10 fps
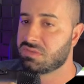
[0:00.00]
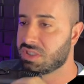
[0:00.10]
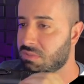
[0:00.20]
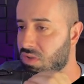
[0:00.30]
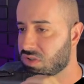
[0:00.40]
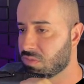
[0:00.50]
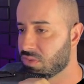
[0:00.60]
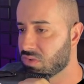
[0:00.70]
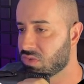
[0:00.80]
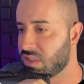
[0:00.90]
Show the
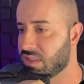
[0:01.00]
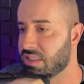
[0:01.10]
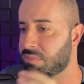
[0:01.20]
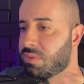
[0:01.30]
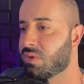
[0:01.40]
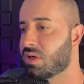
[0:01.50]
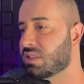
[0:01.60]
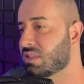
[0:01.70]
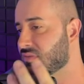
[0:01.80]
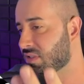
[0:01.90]
product there. Then
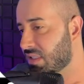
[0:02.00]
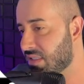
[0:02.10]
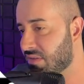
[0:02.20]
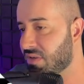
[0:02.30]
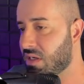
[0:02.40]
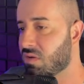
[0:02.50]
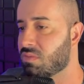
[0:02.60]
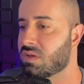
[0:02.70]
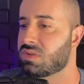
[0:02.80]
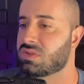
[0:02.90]
if you want to say
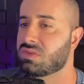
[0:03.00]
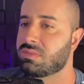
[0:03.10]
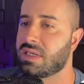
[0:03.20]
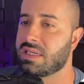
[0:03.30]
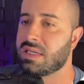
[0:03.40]
something, fine.